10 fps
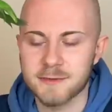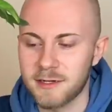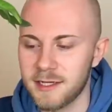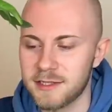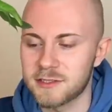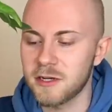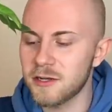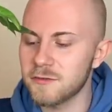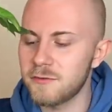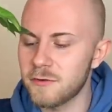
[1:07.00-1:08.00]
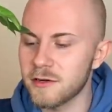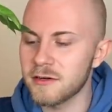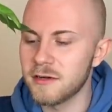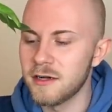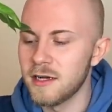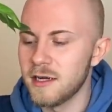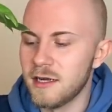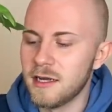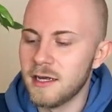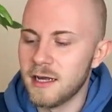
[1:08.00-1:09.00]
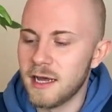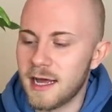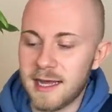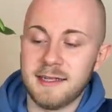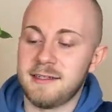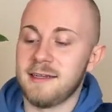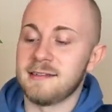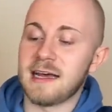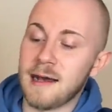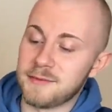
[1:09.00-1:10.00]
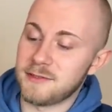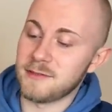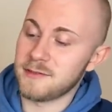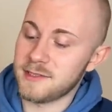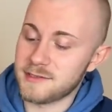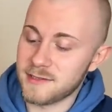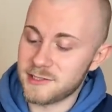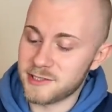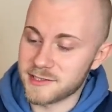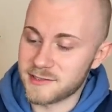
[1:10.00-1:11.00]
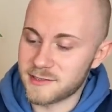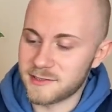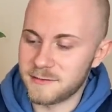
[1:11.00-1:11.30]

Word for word: what is called for. And it is absolutely delicious.